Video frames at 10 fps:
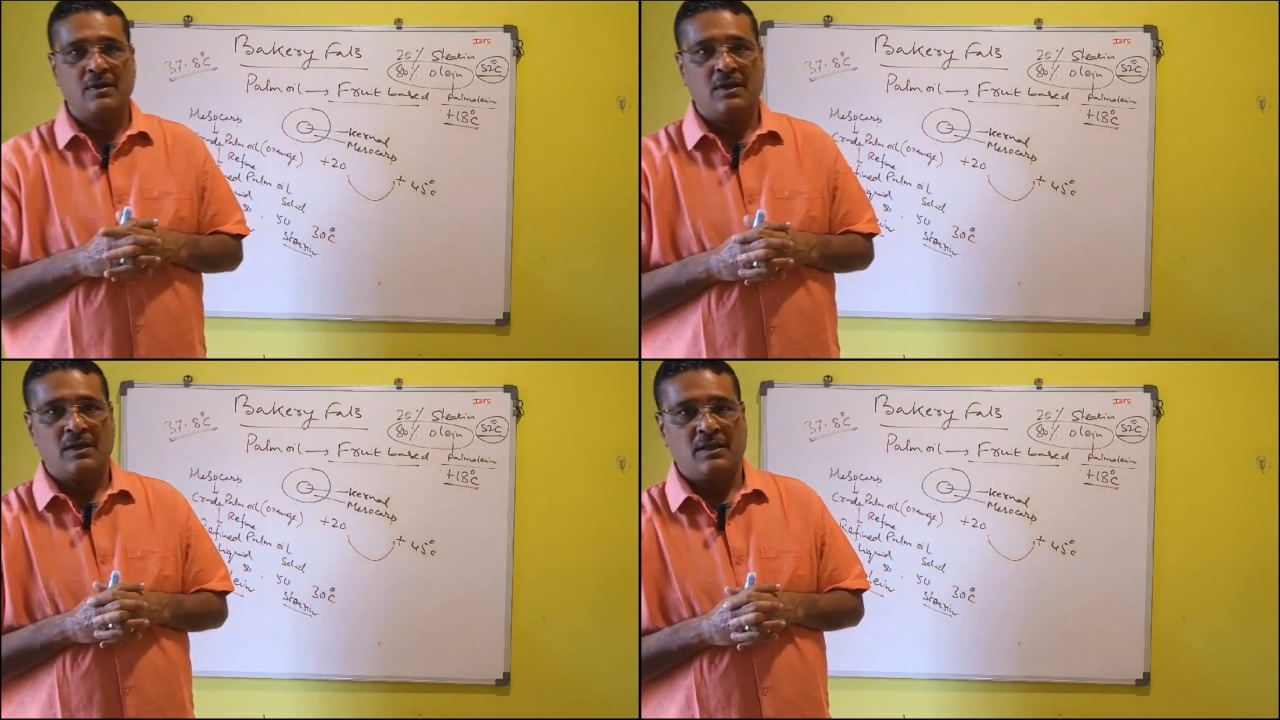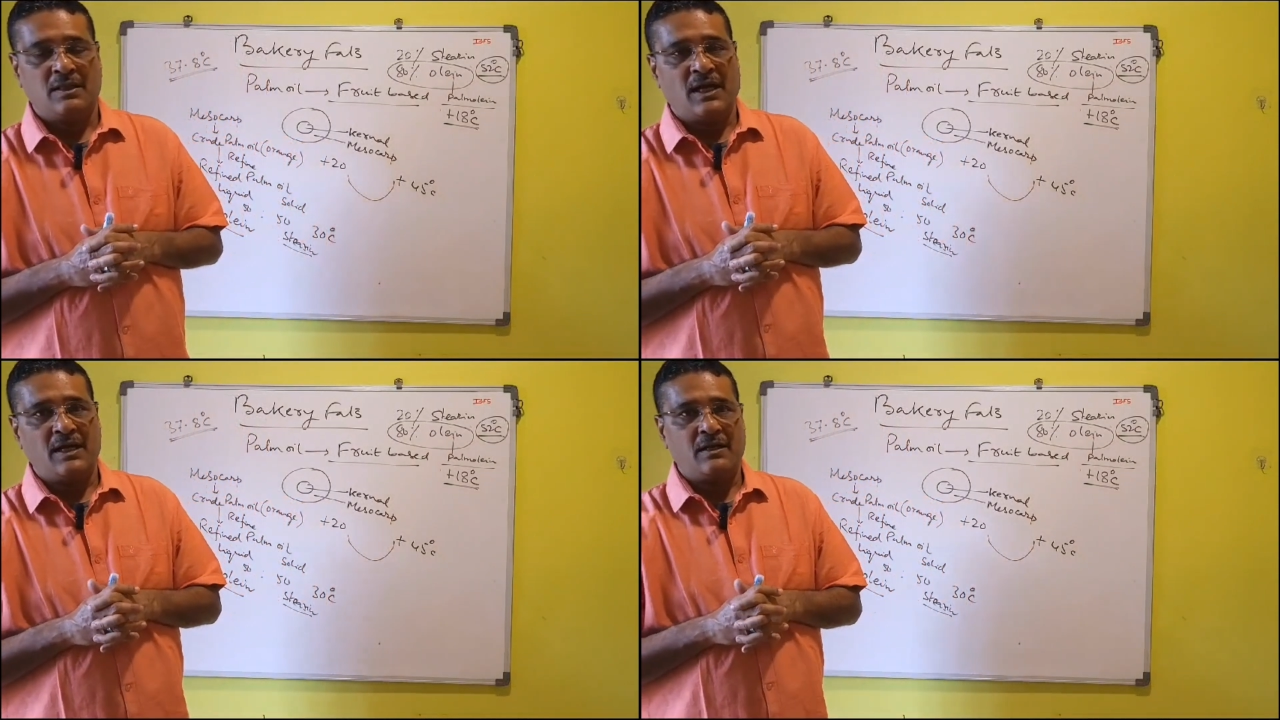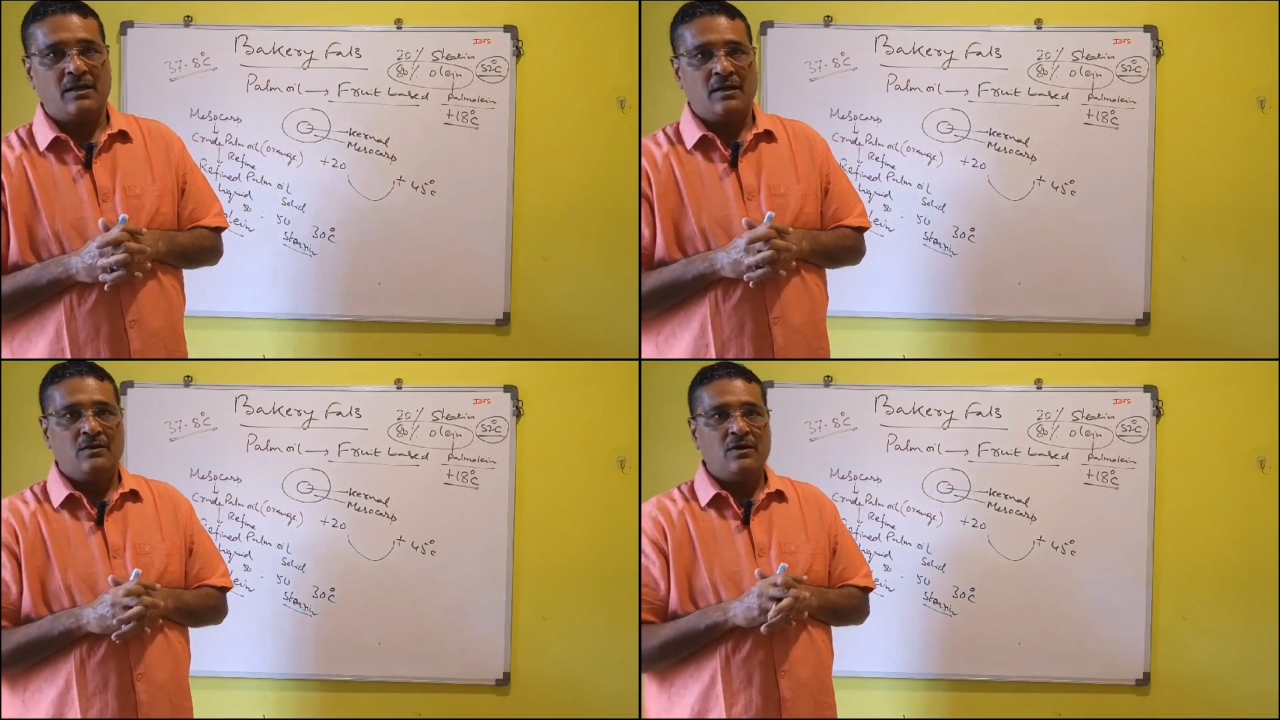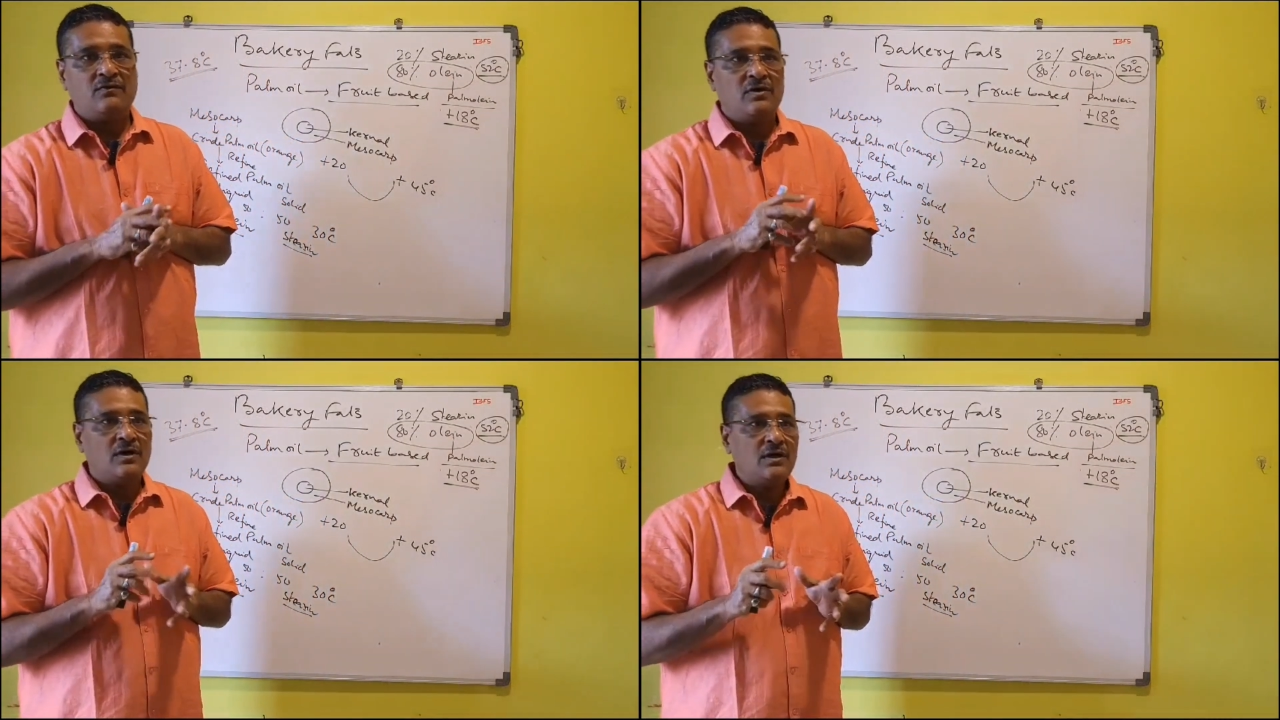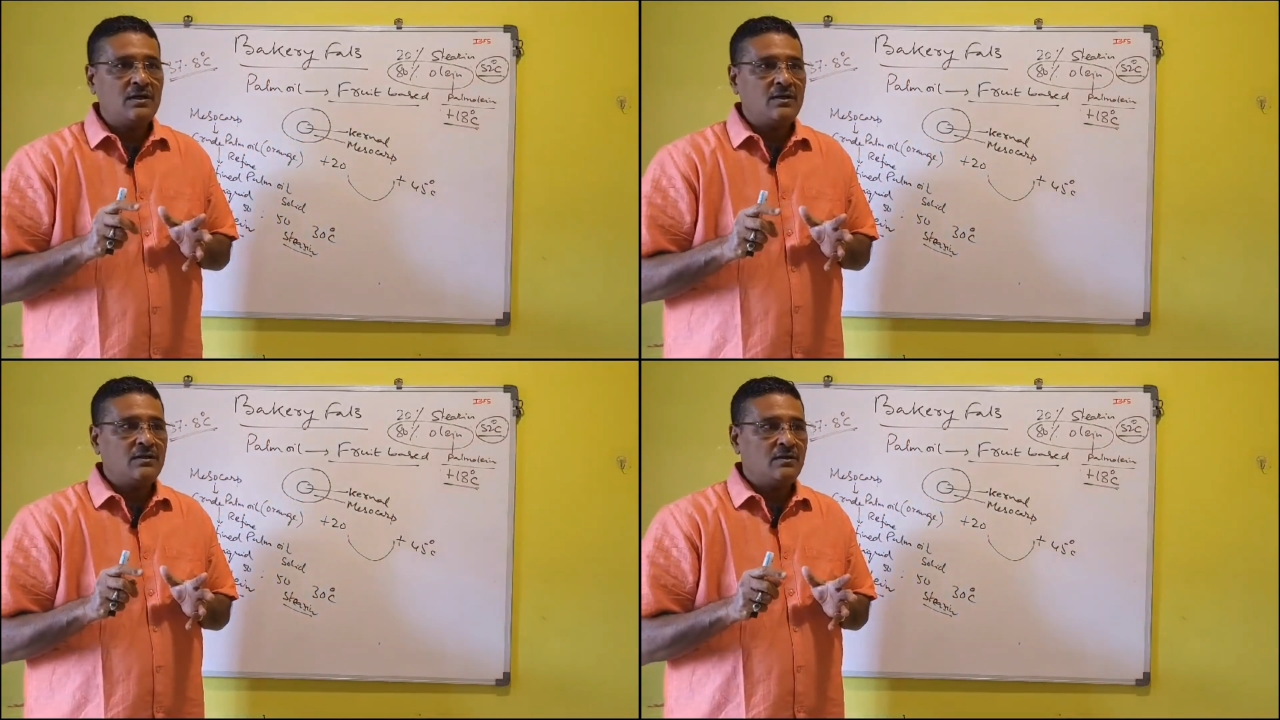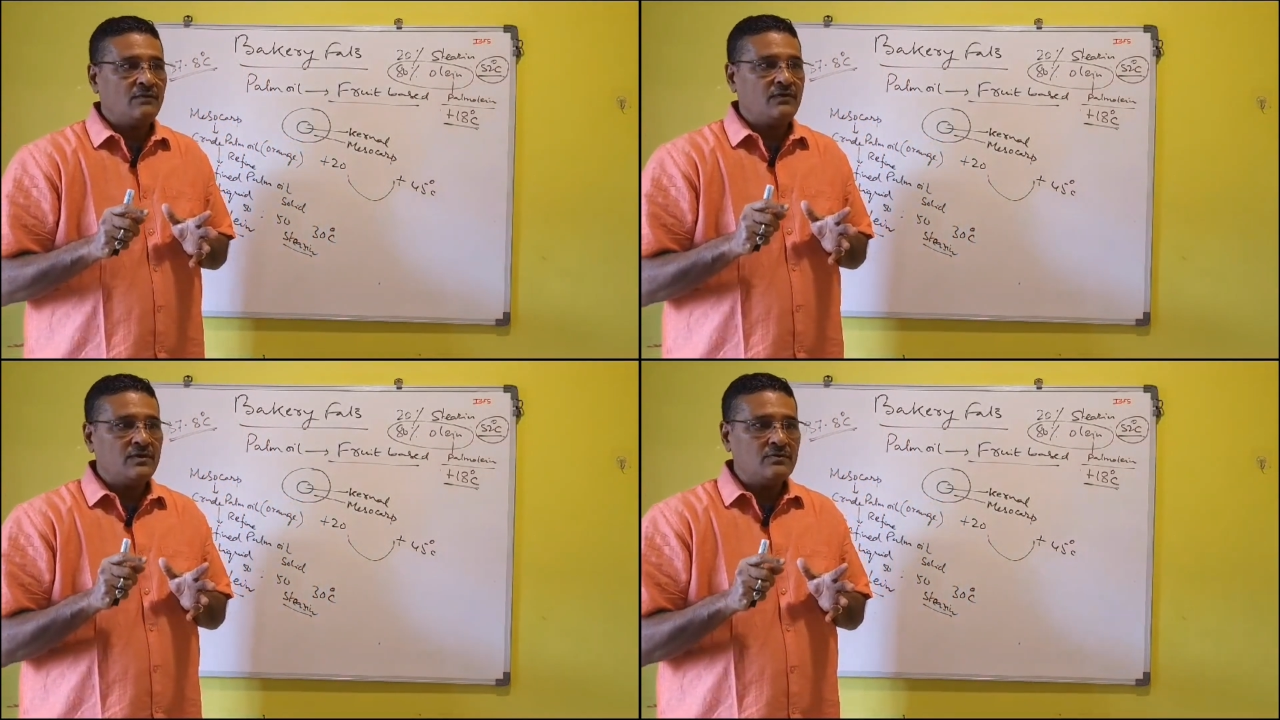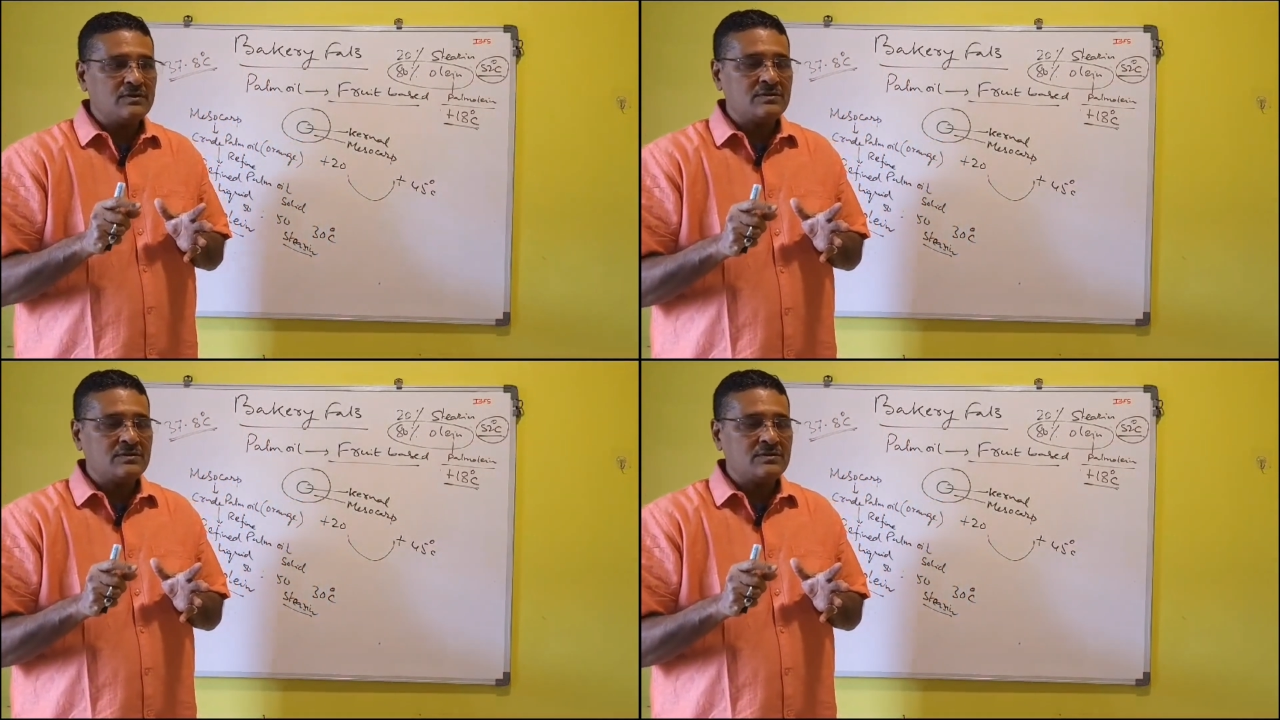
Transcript: that you must